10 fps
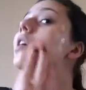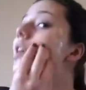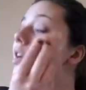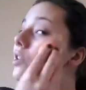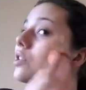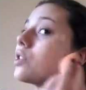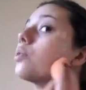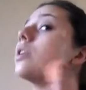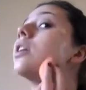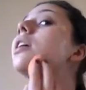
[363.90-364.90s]
and just
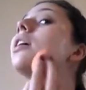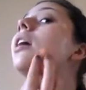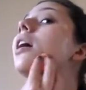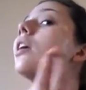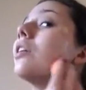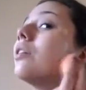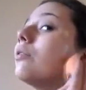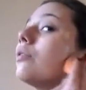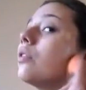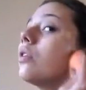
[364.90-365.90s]
really kind
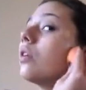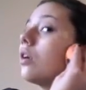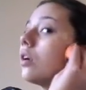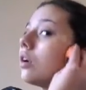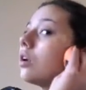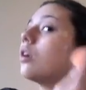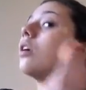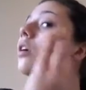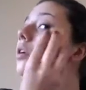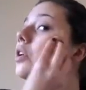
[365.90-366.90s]
of
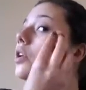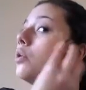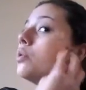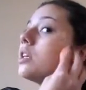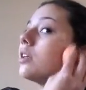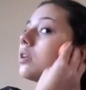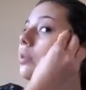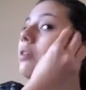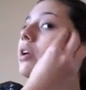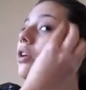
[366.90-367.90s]
using the
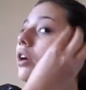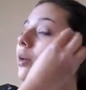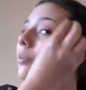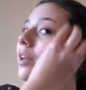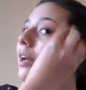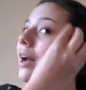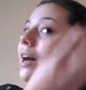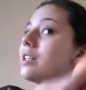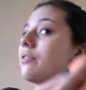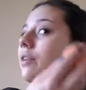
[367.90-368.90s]
BB cream like
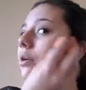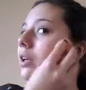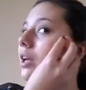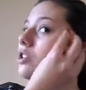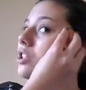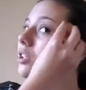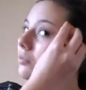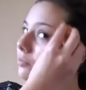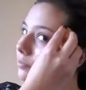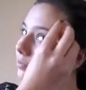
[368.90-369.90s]
as a
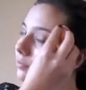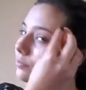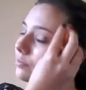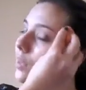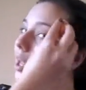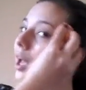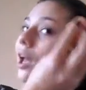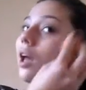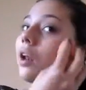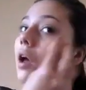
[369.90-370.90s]
foundation.
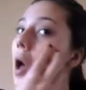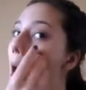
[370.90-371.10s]
And